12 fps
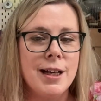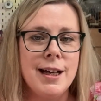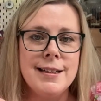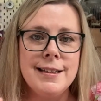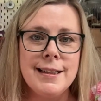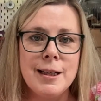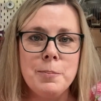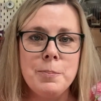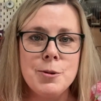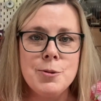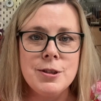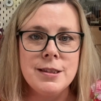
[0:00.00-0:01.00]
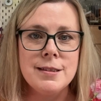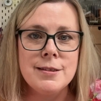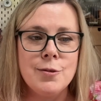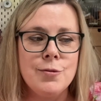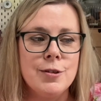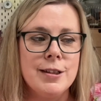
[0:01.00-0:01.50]
I had little booties,
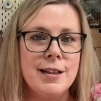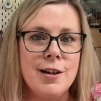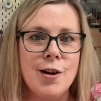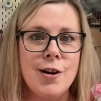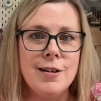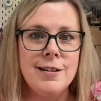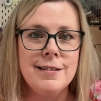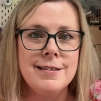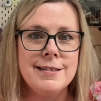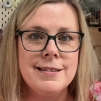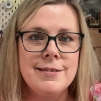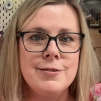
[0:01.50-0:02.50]
so for the girls,